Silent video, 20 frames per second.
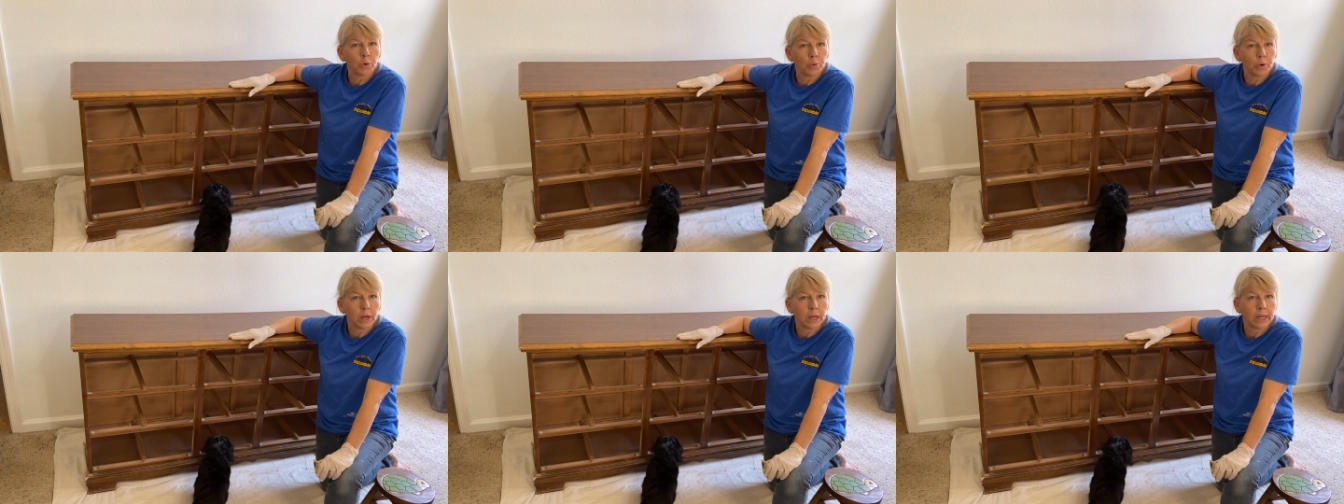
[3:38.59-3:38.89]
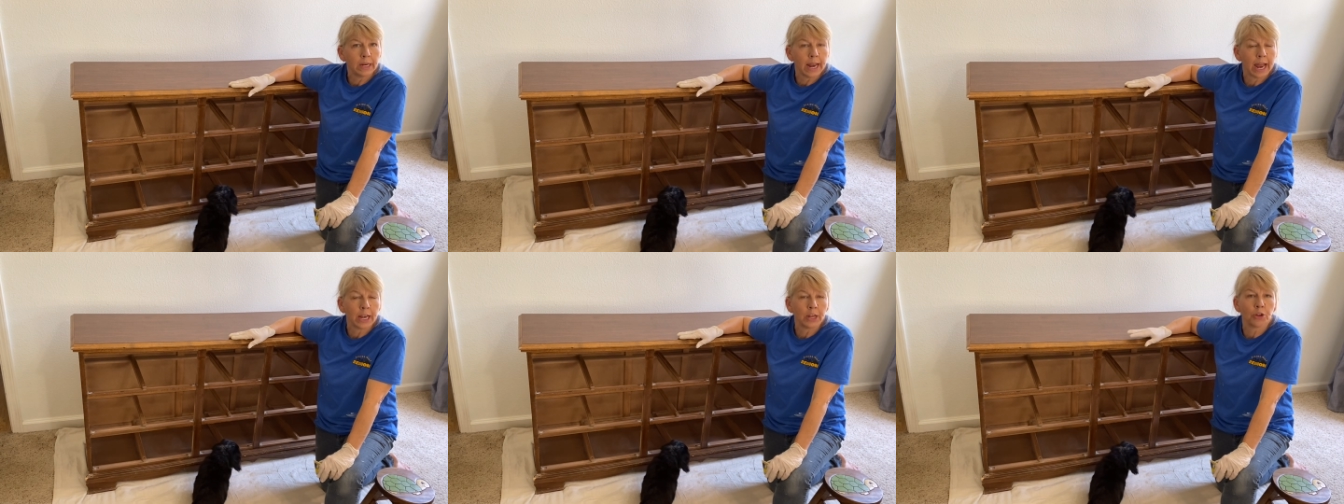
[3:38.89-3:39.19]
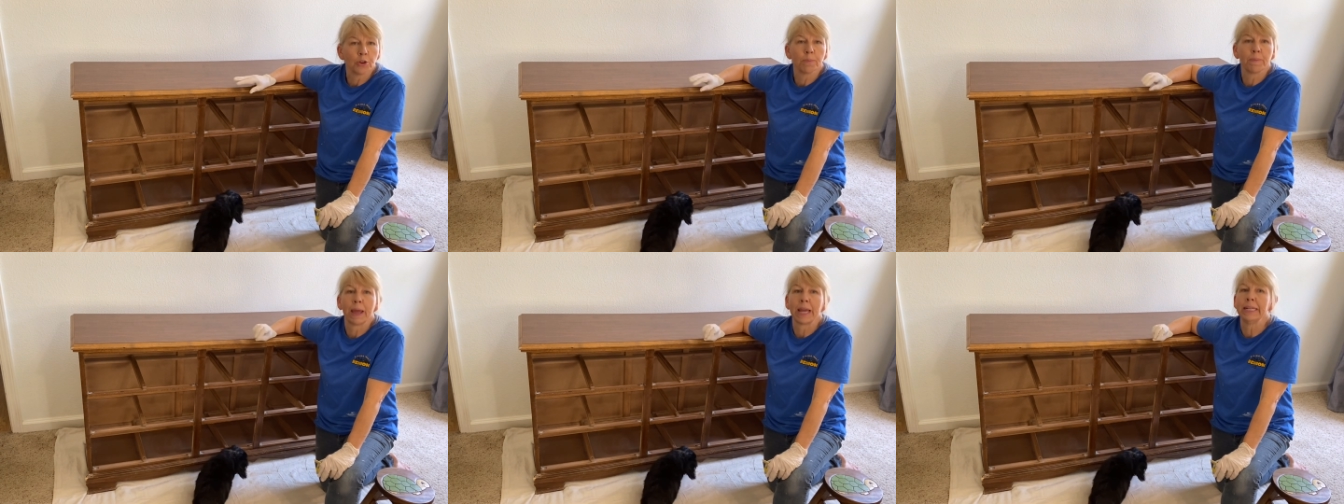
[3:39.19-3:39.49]
wood and
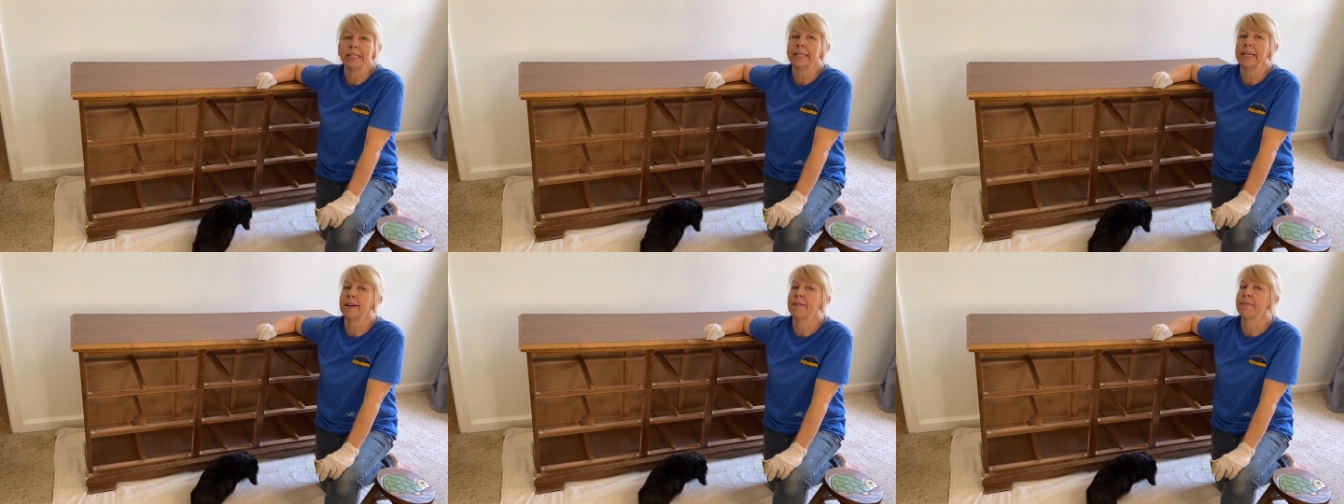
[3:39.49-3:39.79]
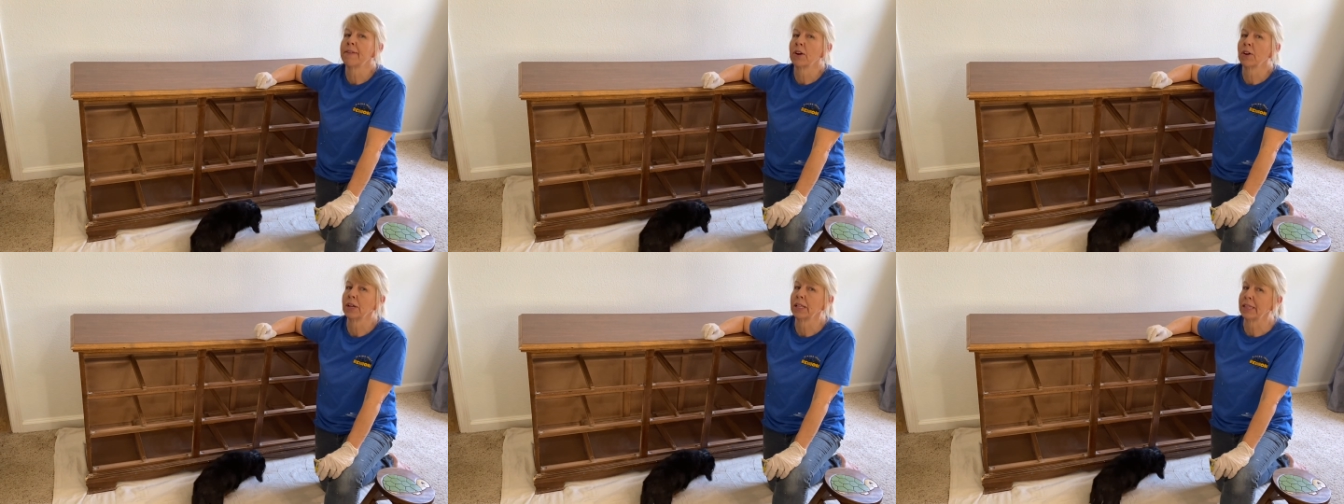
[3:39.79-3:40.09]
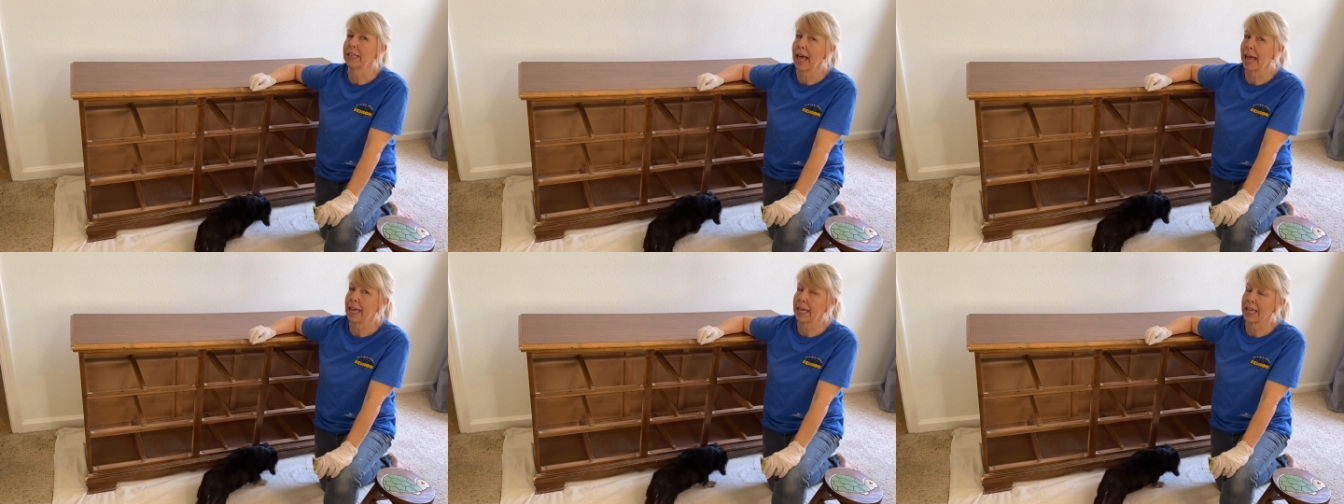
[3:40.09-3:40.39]
you're painting a very
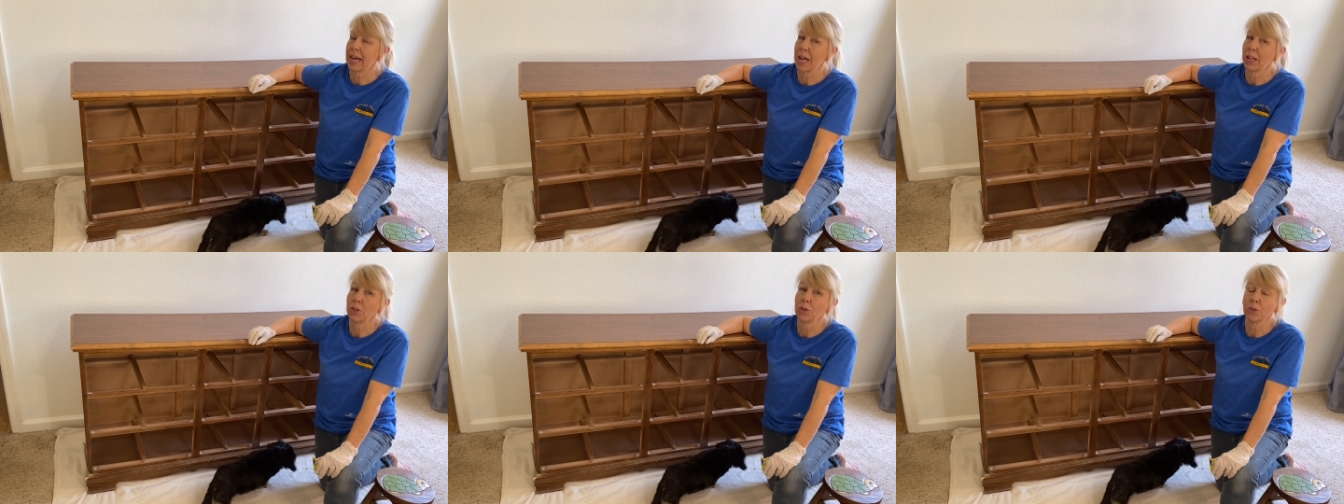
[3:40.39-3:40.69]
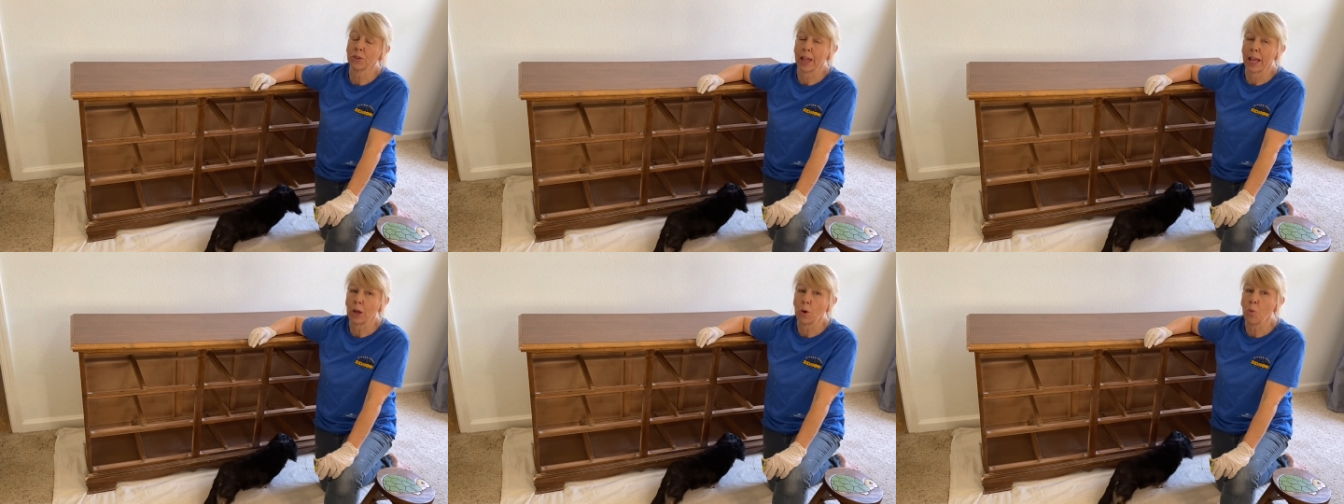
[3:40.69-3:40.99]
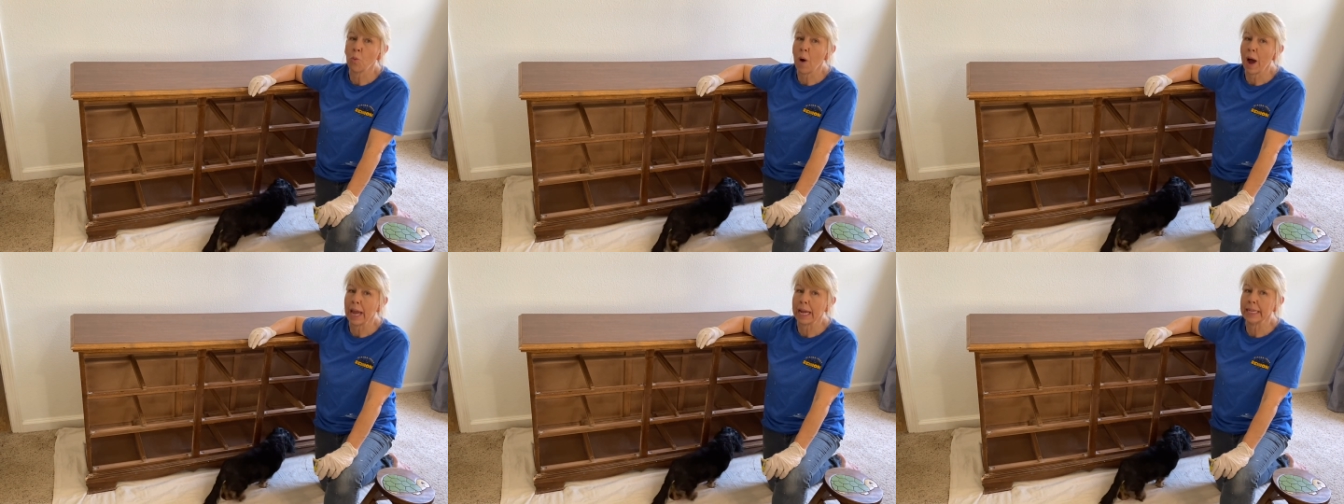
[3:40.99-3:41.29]
light color like
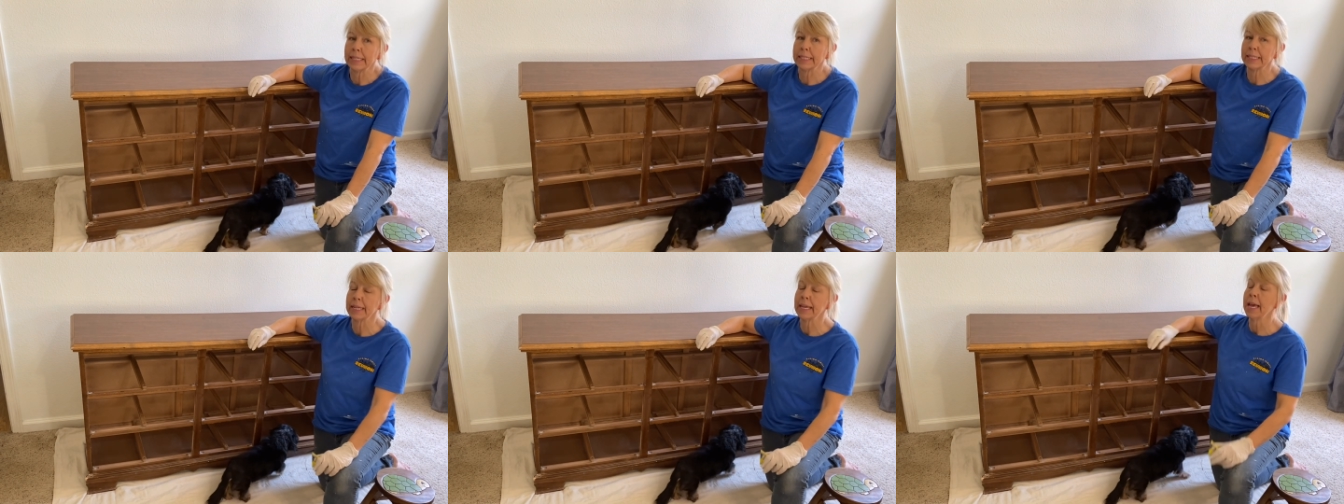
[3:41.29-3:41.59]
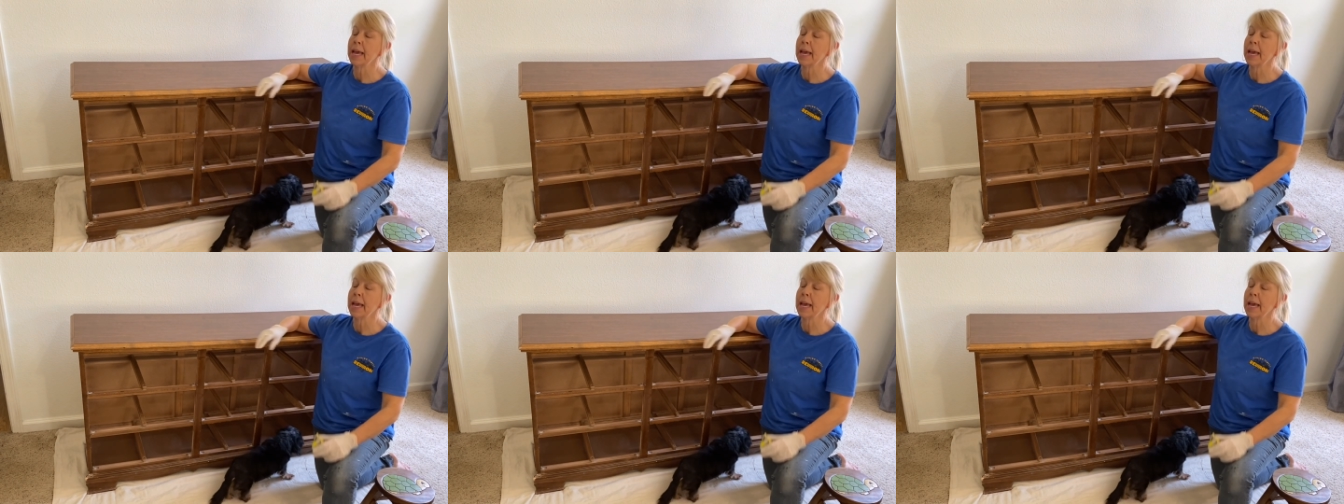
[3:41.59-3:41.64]
white